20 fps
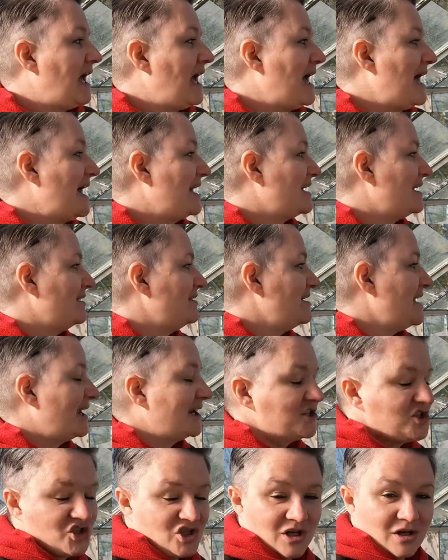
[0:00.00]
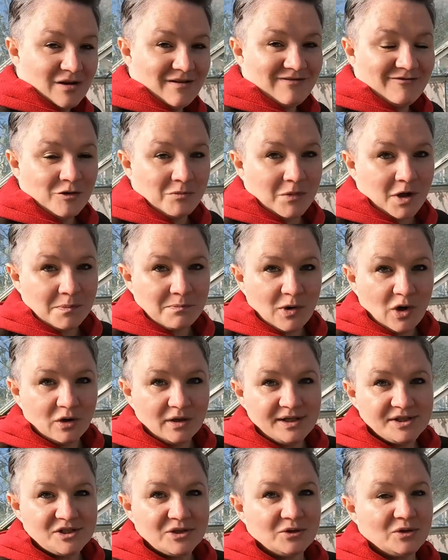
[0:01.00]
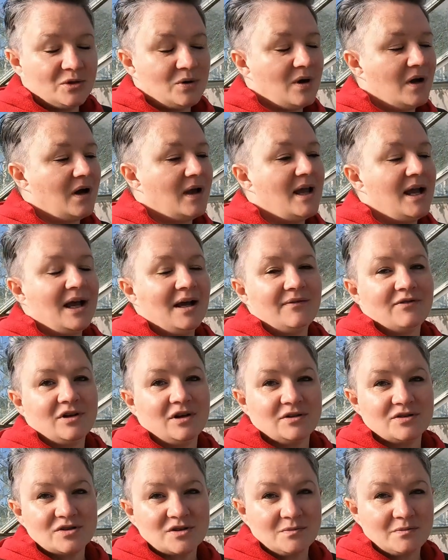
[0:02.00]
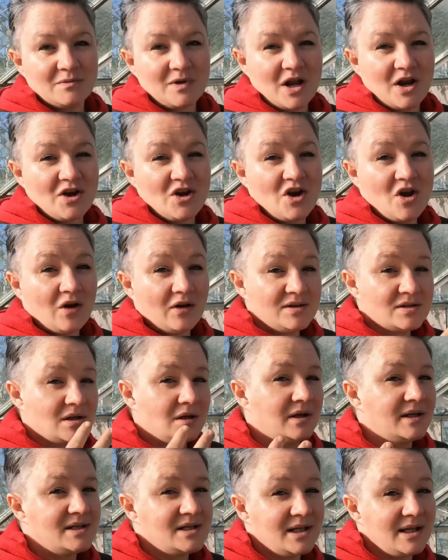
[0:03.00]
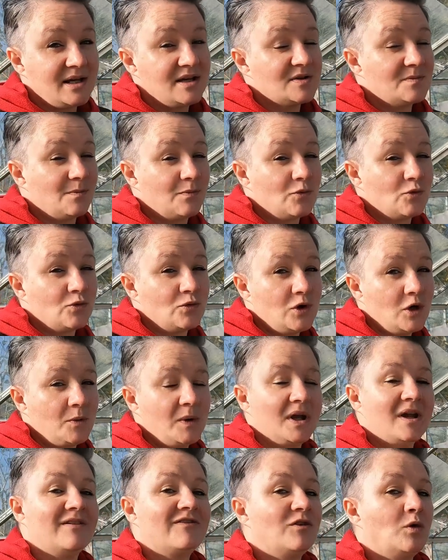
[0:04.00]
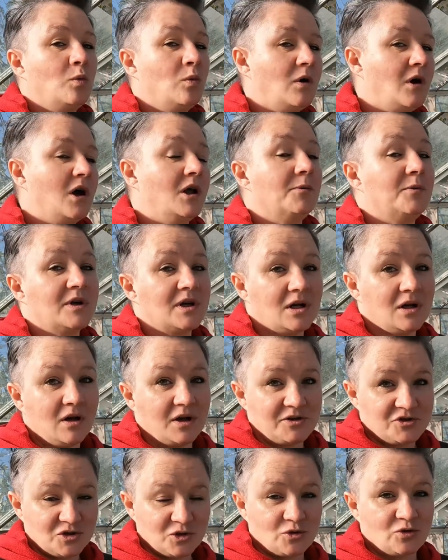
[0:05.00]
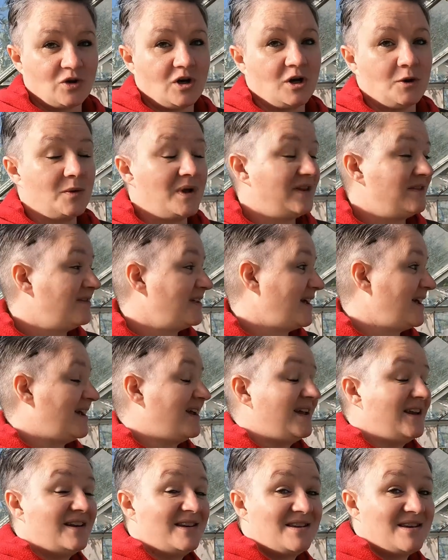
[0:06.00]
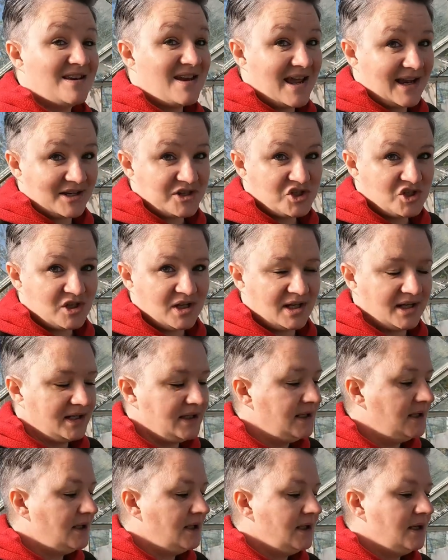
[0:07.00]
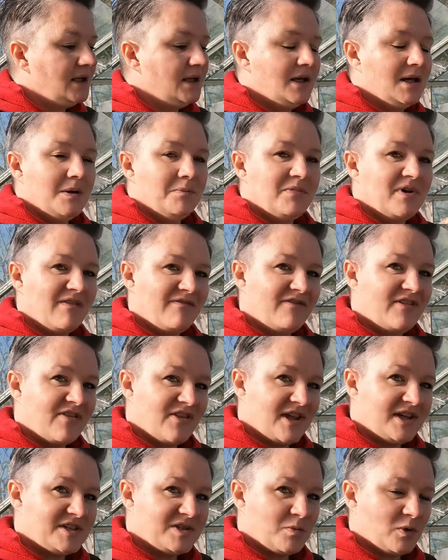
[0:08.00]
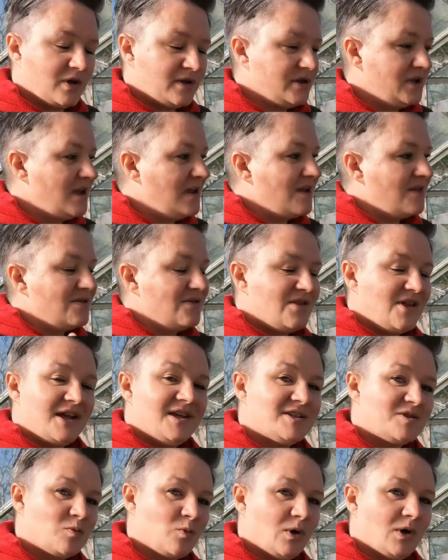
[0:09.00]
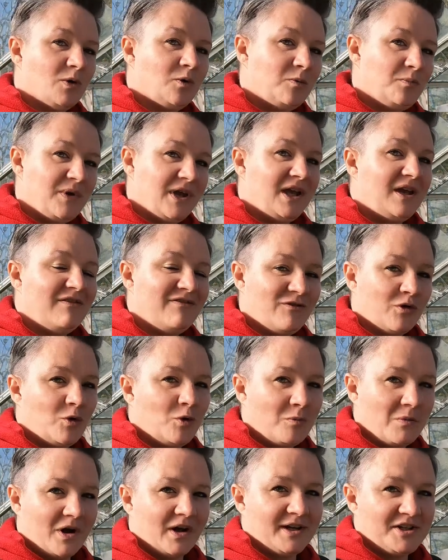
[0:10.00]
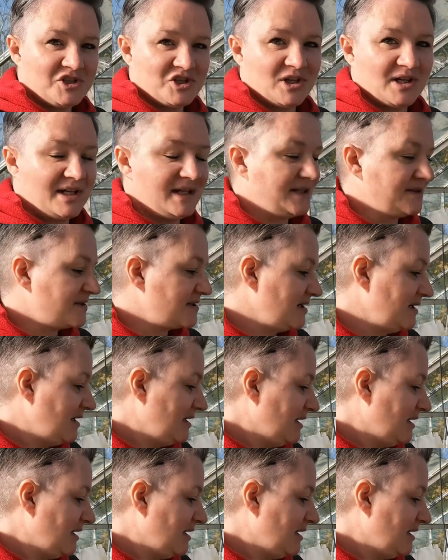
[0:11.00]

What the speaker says: And next year for my polytunnel, I have got some nice ideas brewing for what I would like to grow there next year. But for this one, this will be for my chilies.